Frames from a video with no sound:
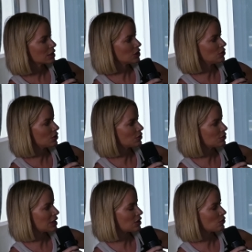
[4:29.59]

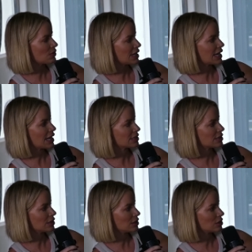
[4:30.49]
they don't really get
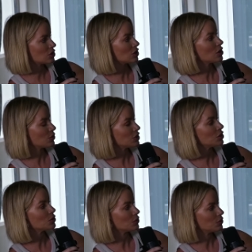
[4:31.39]
to know
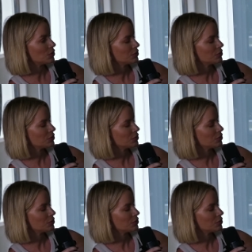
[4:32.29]
you.